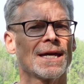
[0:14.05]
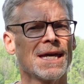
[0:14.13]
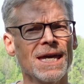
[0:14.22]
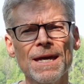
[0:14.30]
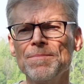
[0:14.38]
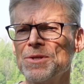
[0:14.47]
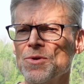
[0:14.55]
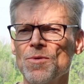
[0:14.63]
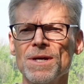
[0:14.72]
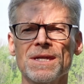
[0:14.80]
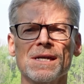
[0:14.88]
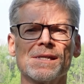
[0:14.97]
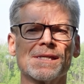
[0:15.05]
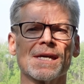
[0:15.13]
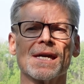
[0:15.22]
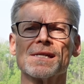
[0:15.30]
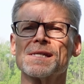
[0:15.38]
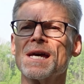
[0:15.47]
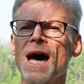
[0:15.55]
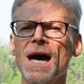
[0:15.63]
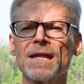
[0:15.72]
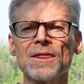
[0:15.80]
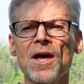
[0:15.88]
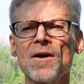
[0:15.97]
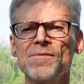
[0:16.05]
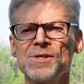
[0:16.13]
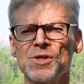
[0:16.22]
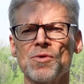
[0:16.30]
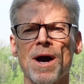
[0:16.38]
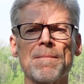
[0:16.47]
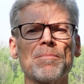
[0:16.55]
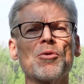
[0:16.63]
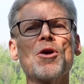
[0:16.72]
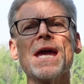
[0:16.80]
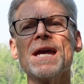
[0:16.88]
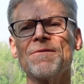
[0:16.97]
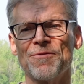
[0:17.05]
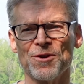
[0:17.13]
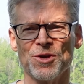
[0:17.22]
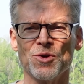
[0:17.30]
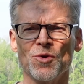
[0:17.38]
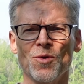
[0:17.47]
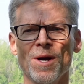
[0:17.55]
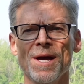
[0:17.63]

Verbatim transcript: Keep doing these things. God loves you. I'm praying for you.